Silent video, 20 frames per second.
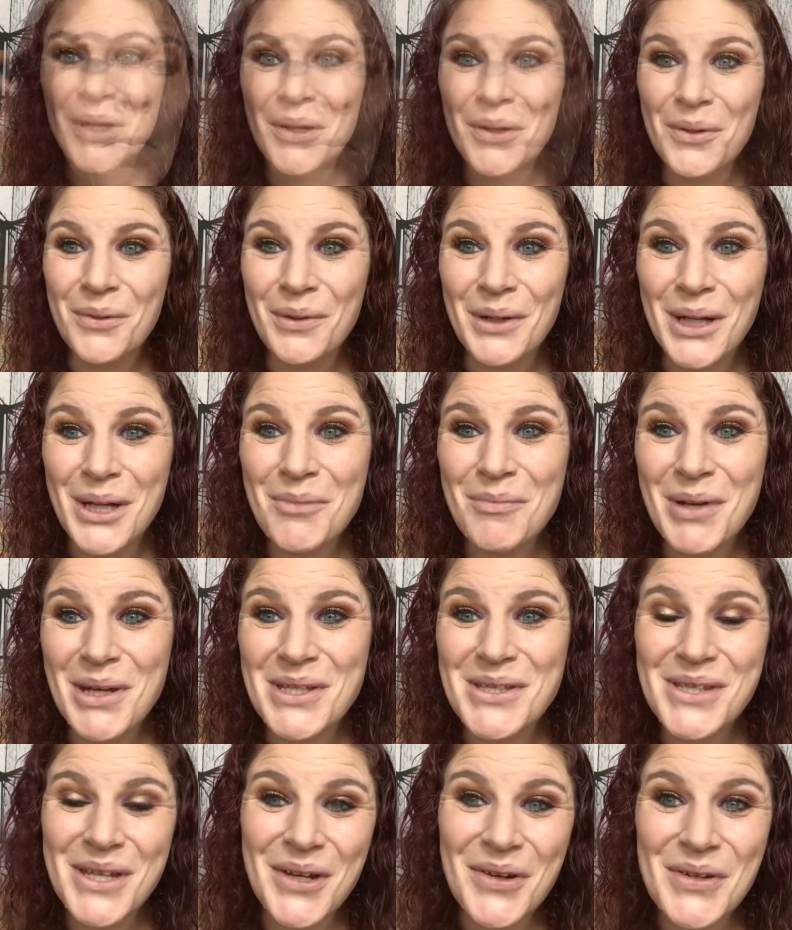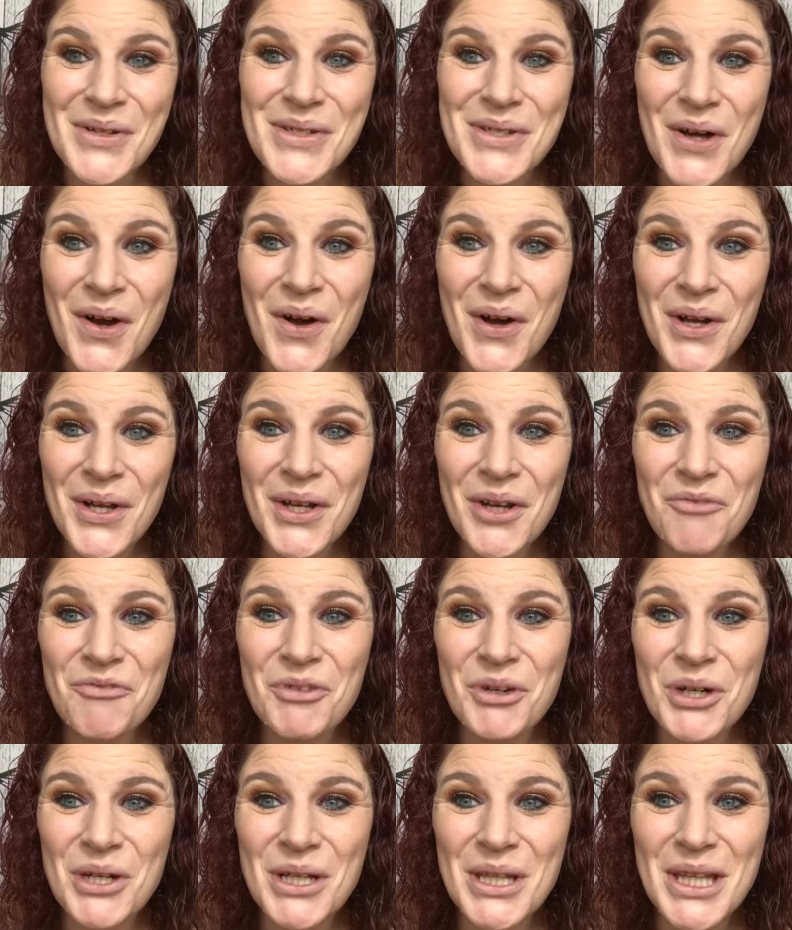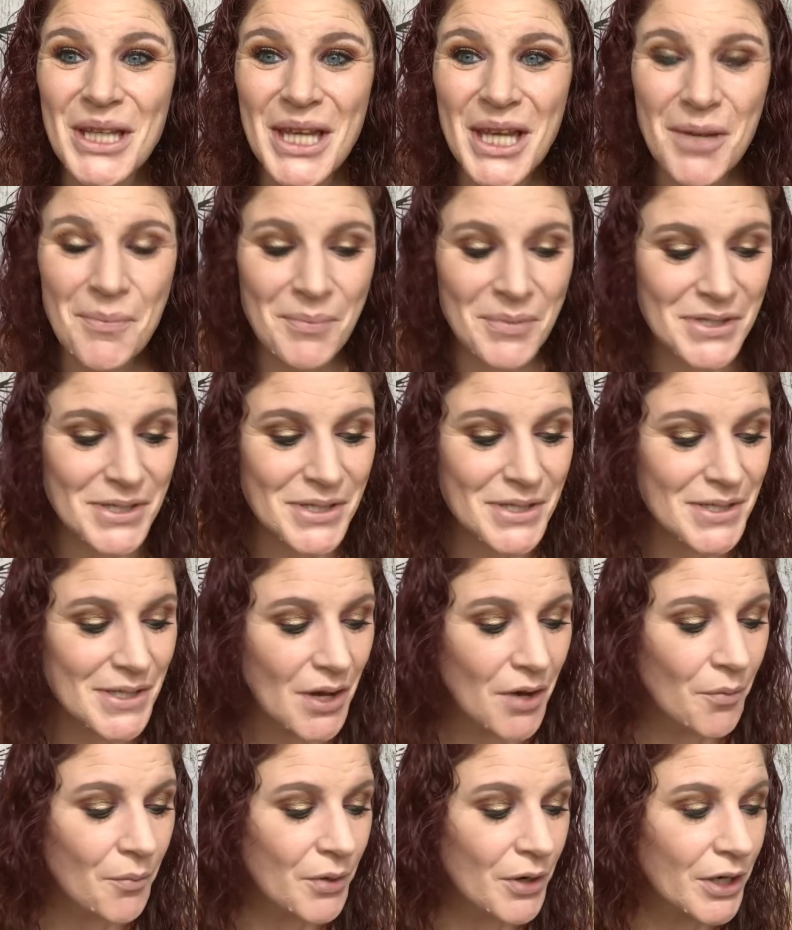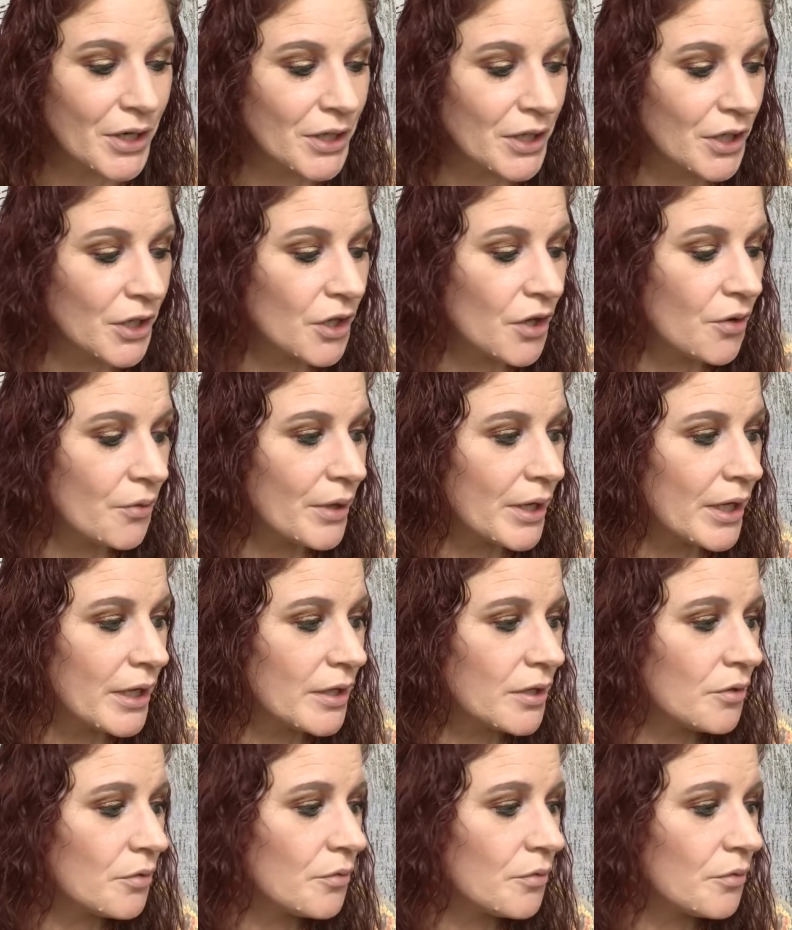All right, mascara's on. For lips, we're going to go in